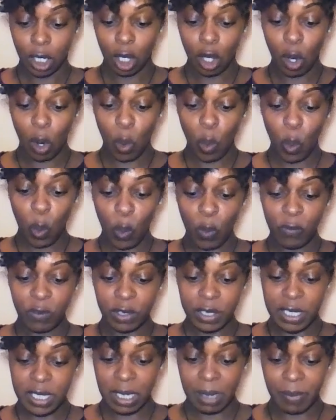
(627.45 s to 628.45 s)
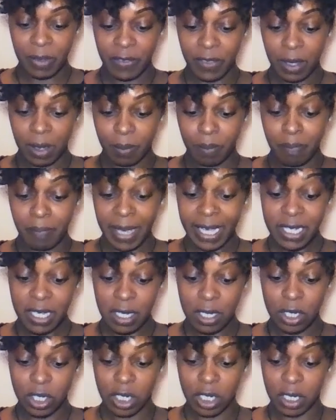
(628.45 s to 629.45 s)
go over some of the
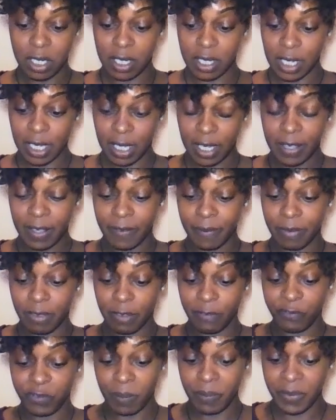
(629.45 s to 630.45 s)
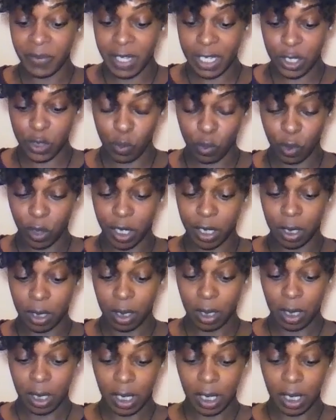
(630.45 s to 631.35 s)
messages from this one